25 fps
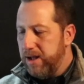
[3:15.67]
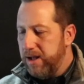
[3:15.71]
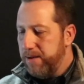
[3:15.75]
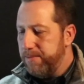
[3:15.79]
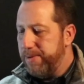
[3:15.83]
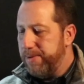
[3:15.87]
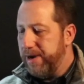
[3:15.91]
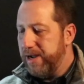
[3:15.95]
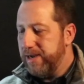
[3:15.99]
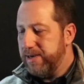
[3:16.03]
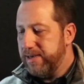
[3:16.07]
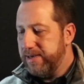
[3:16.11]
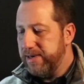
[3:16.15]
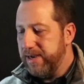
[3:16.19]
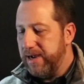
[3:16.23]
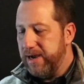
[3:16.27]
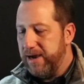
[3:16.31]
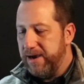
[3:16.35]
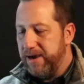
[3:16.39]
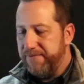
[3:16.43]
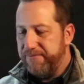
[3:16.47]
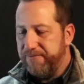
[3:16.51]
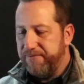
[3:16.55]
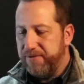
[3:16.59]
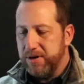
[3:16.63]
But
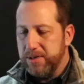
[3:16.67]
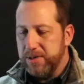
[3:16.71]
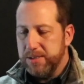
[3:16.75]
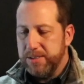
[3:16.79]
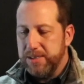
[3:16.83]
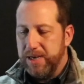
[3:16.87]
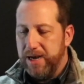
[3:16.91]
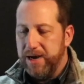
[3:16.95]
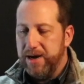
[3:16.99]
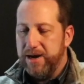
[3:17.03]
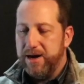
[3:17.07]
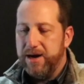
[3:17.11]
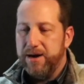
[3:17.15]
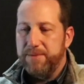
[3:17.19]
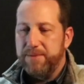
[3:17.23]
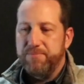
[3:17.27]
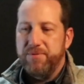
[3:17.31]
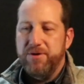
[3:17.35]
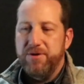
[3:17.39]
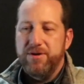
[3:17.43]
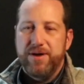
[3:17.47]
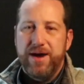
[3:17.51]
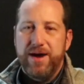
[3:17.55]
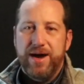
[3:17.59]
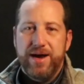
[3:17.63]
first up,
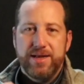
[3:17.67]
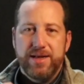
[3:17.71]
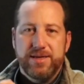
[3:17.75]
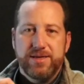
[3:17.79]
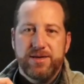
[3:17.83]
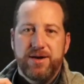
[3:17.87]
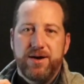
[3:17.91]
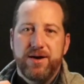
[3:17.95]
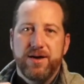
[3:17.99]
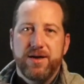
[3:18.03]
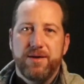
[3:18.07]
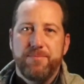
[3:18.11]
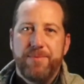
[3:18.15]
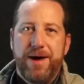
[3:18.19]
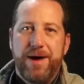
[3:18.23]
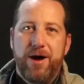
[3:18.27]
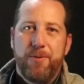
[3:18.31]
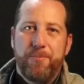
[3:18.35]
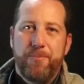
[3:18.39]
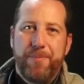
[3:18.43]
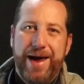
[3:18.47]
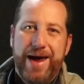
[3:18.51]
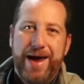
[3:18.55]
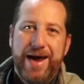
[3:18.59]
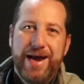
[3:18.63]
you got to talk
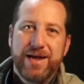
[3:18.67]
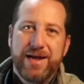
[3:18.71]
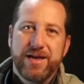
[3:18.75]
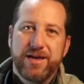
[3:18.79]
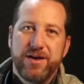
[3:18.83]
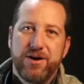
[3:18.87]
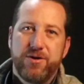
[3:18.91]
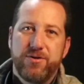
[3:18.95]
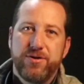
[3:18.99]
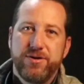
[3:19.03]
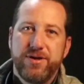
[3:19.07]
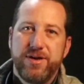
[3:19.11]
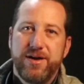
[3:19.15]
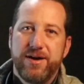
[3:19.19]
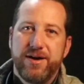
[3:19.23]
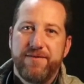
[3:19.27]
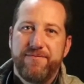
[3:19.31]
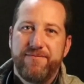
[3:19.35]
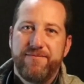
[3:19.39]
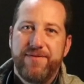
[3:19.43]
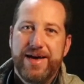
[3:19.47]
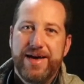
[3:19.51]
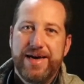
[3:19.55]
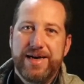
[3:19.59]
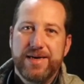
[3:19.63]
about Patagonia
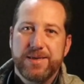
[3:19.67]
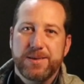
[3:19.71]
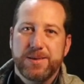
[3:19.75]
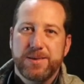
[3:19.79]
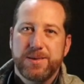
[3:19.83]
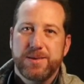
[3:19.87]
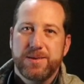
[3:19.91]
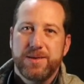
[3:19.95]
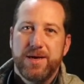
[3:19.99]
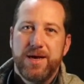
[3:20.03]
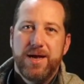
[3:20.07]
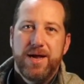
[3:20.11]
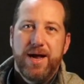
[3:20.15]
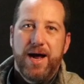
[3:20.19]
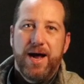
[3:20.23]
vests.